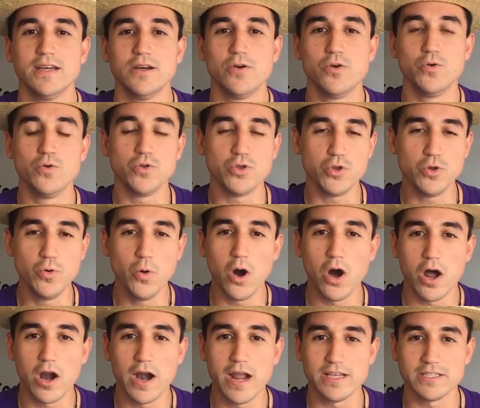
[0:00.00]
who you
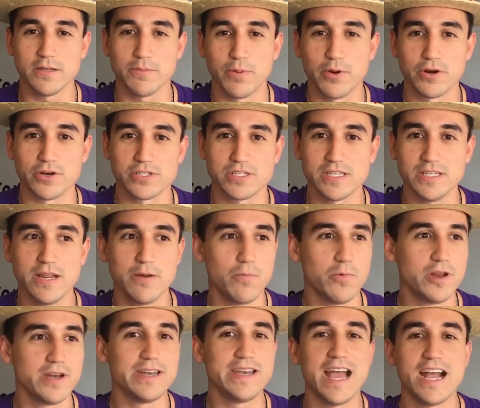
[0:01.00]
are as a person
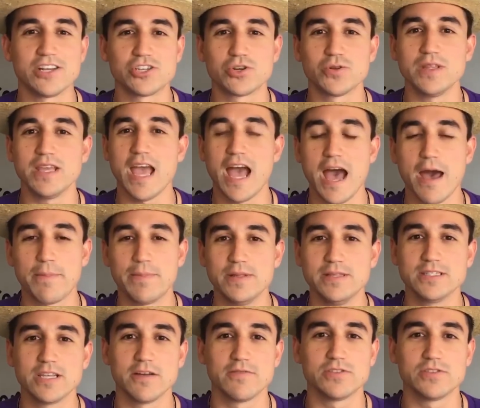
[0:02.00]
and what naturally happens.